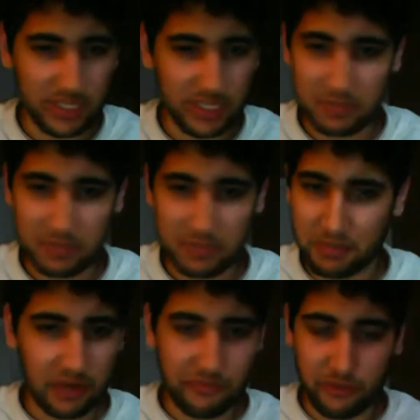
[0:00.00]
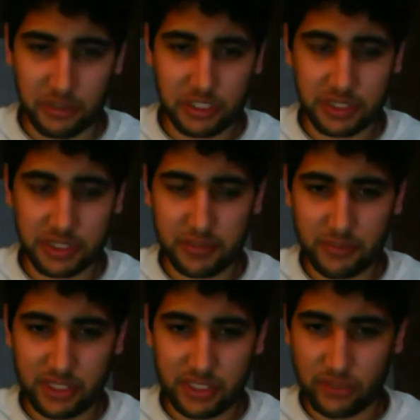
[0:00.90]
my very first
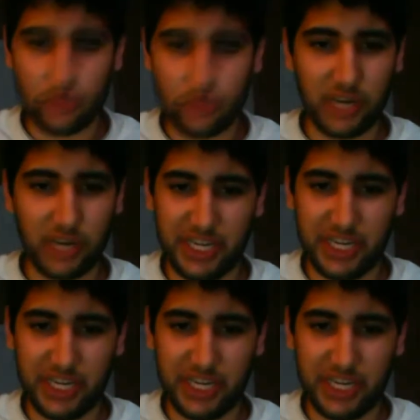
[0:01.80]
story.